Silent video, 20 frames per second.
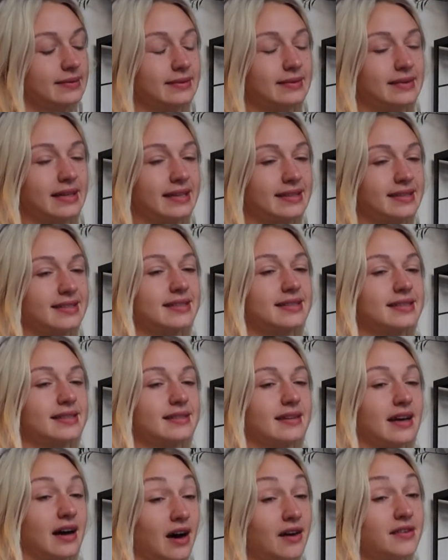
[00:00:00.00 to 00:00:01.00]
That's
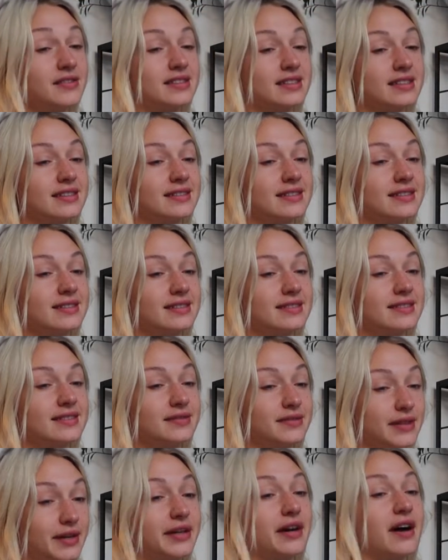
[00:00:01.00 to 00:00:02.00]
often,
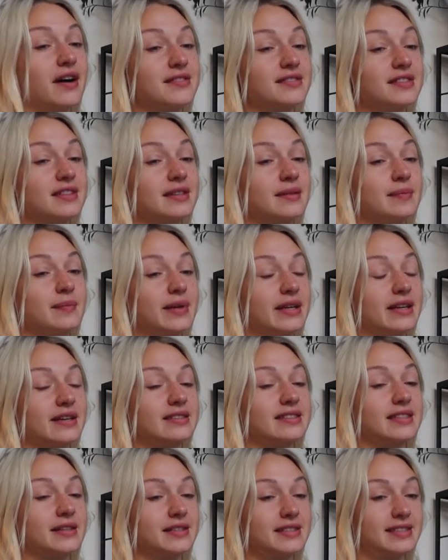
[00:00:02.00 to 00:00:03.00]
very often,
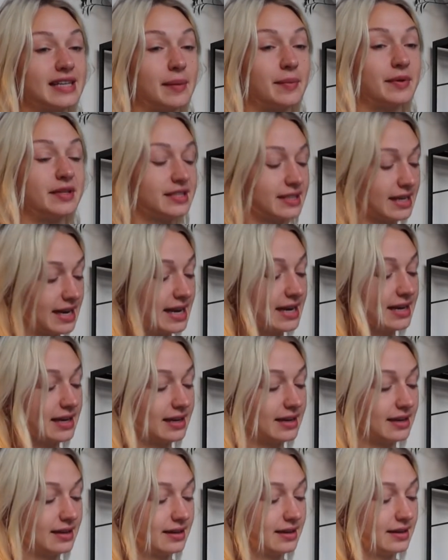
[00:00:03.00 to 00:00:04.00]
because there is damage
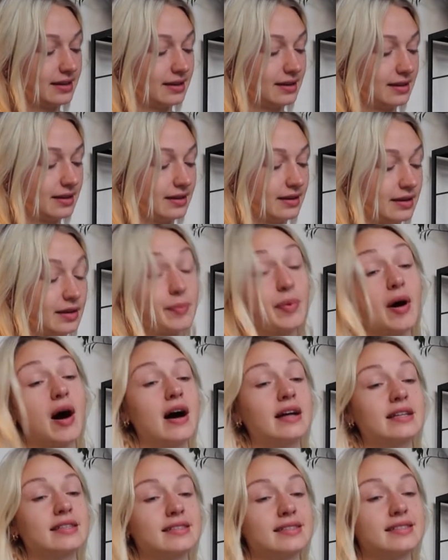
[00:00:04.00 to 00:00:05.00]
in the
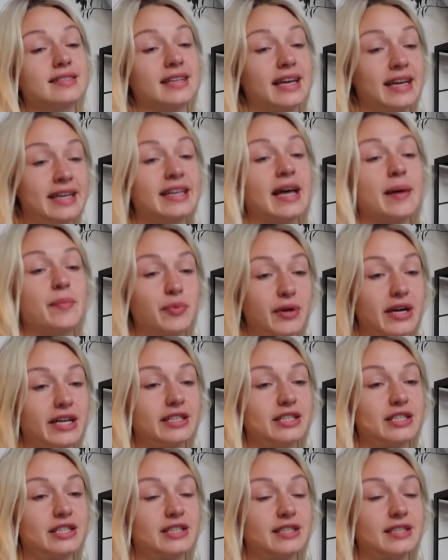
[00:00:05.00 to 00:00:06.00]
pons in that
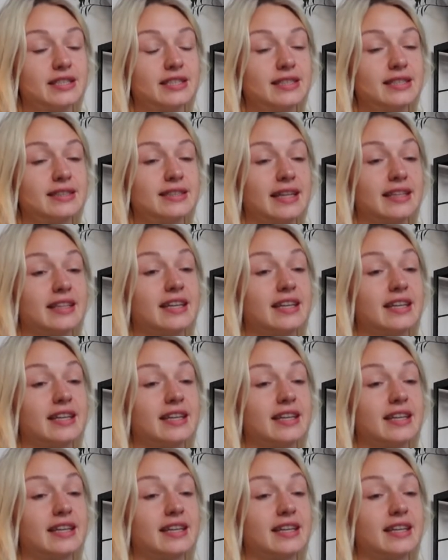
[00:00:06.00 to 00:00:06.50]
bridge that